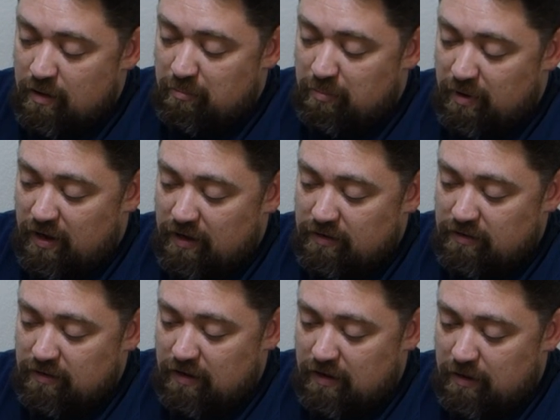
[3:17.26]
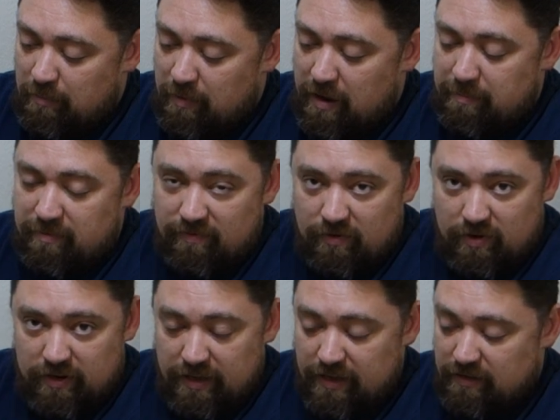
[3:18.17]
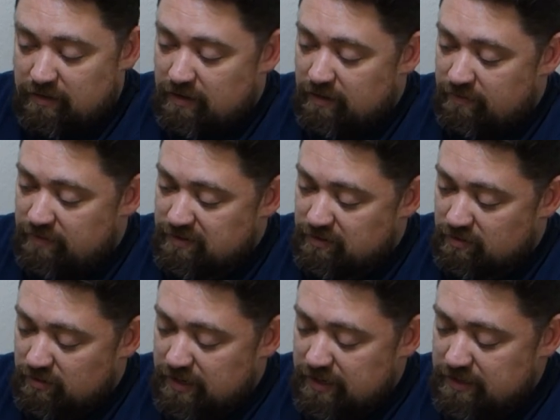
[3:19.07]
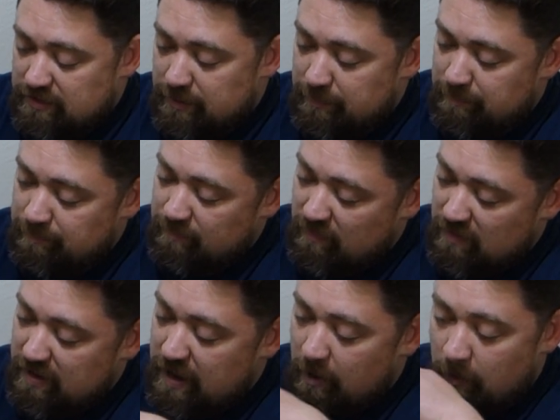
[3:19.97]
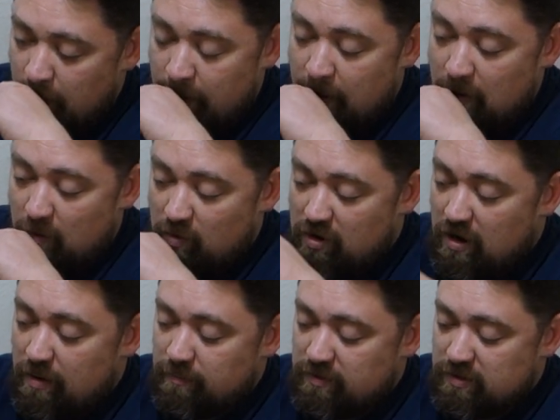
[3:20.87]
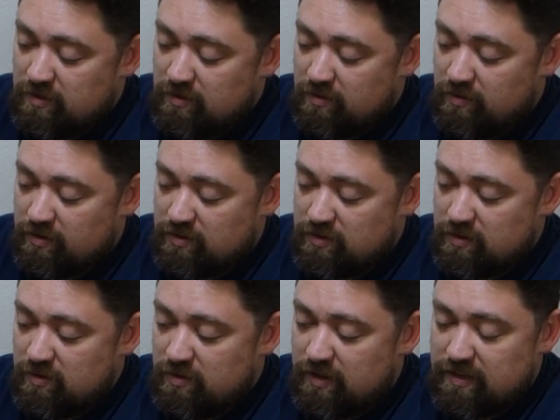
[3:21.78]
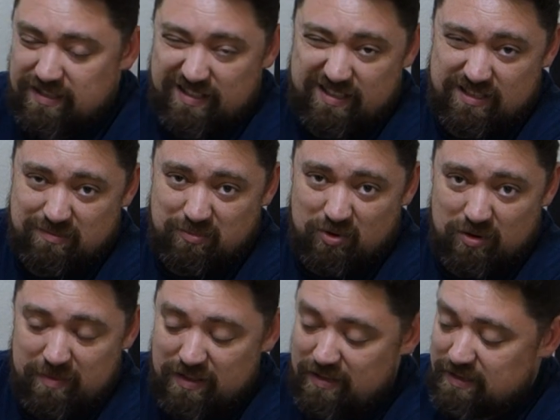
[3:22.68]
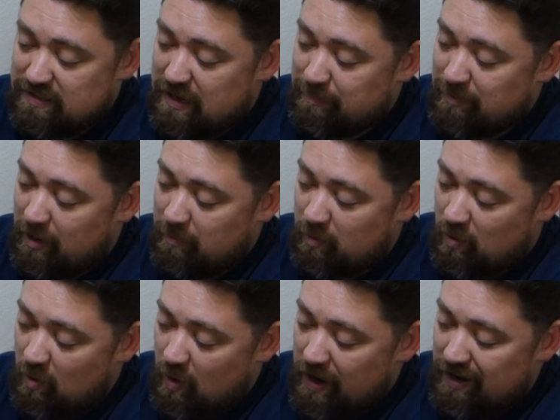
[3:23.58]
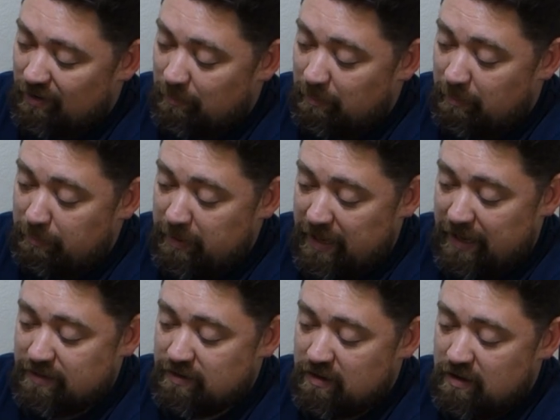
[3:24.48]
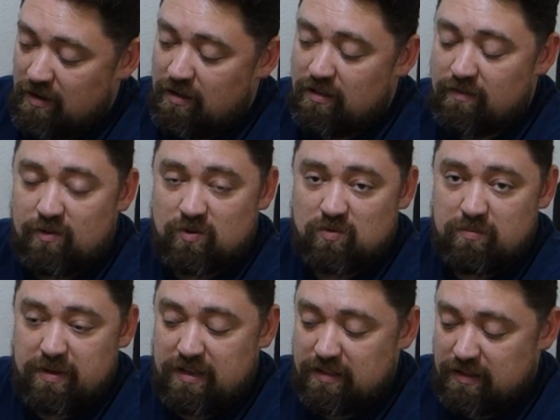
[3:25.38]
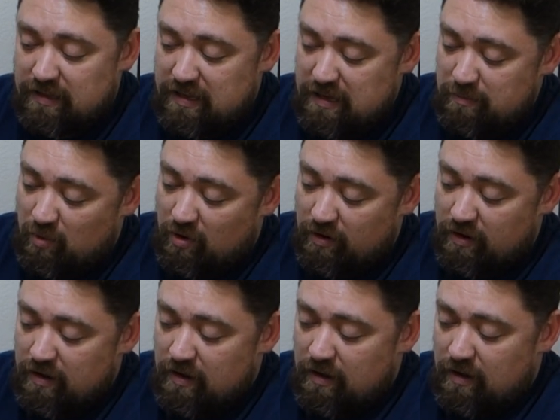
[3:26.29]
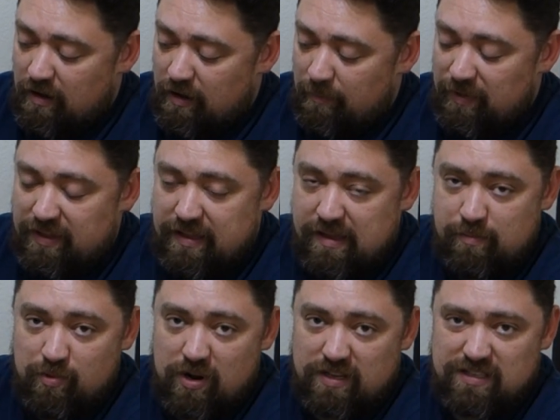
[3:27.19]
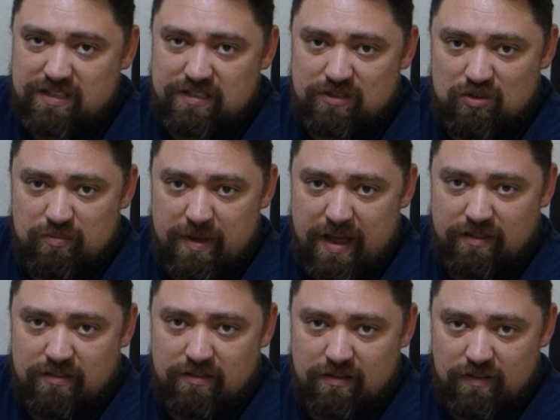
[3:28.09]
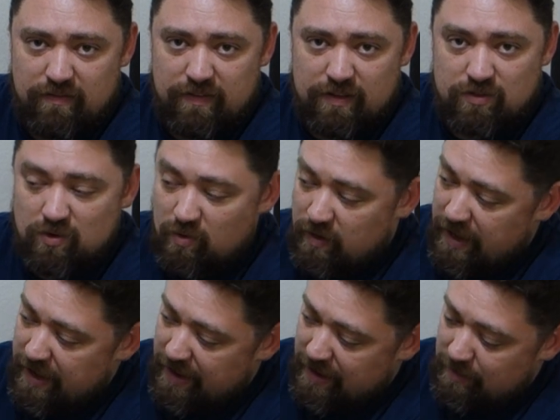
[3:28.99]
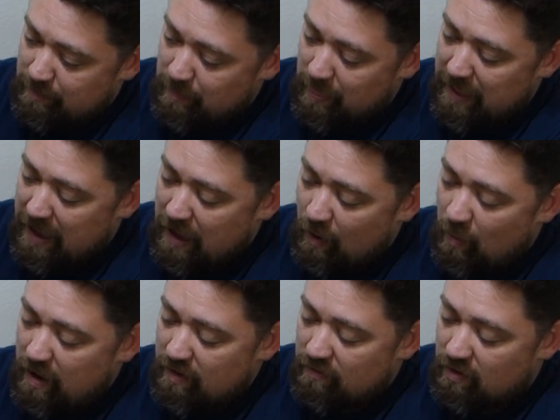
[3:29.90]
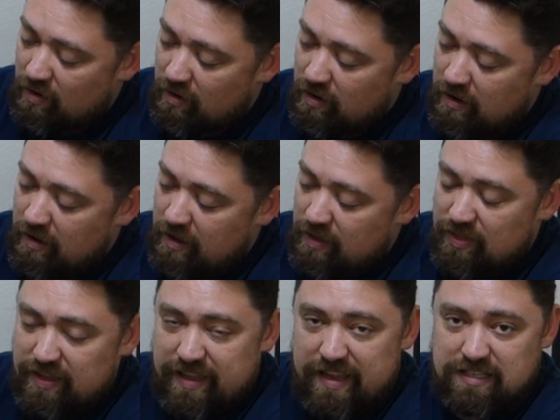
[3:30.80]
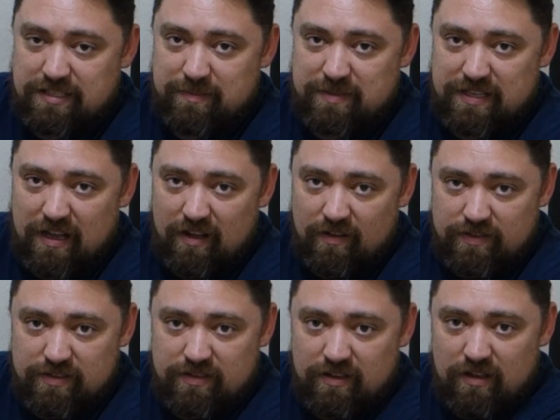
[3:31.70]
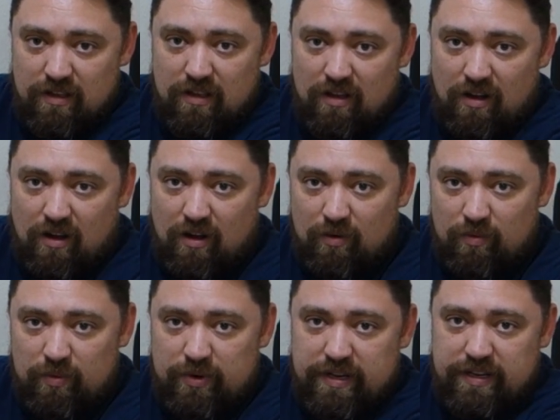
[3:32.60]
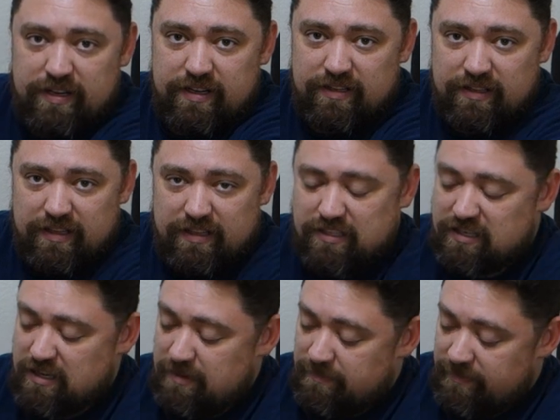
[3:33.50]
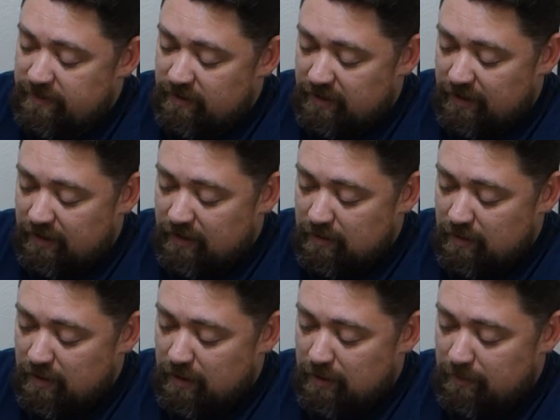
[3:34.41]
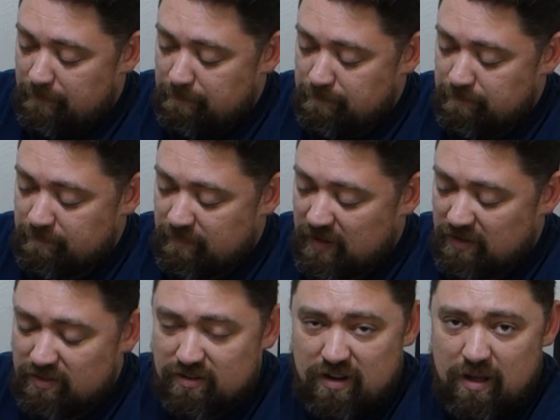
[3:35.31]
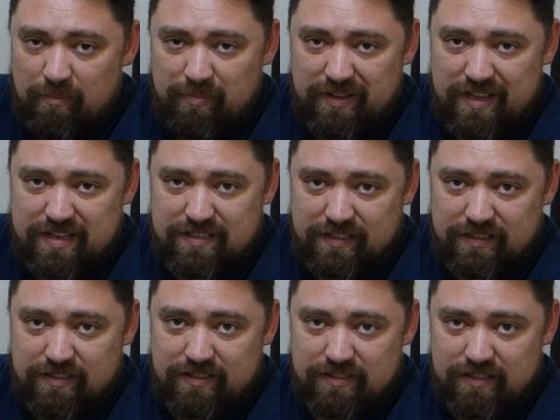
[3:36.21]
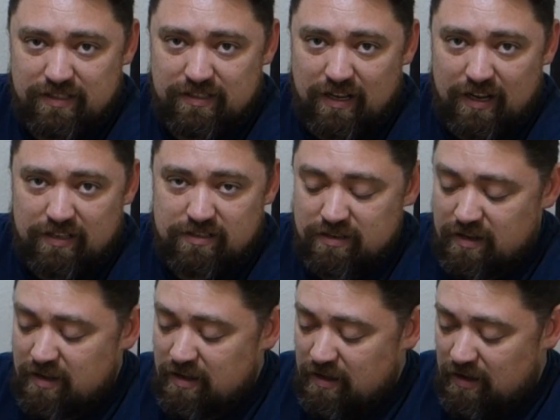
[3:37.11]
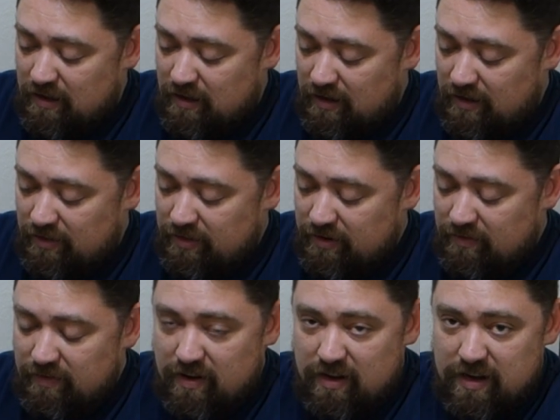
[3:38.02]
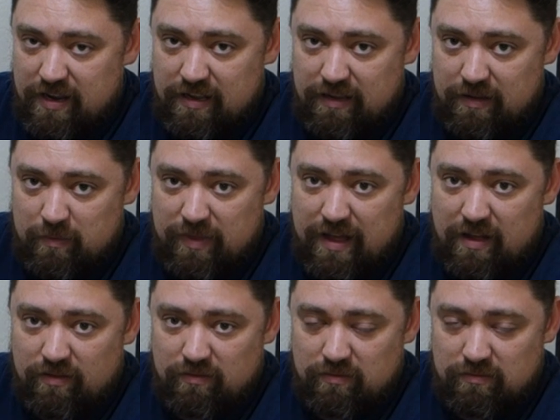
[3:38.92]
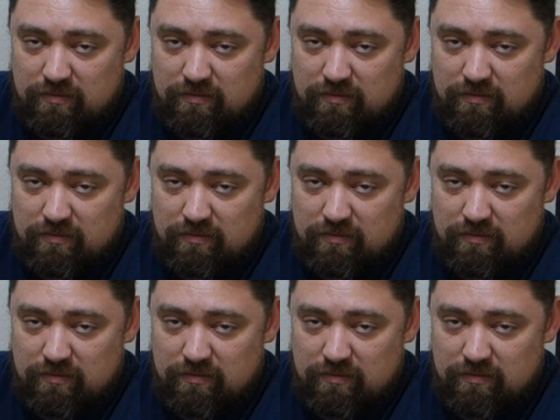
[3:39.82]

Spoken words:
but I prefer, again, physical keys. Now, we'll come to the two things that disappoint me in this laptop quite a bit. The first one being the keyboard. The key press isn't too bad, it feels okay. However, the keys themselves are really cheap feeling. They're not pleasant to touch. They're very, without